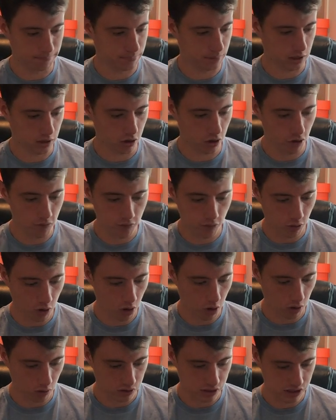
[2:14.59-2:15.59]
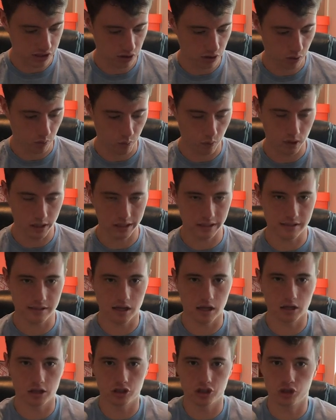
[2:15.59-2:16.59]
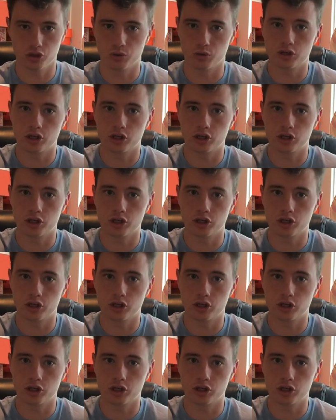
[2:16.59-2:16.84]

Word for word: but overall still a really solid shoe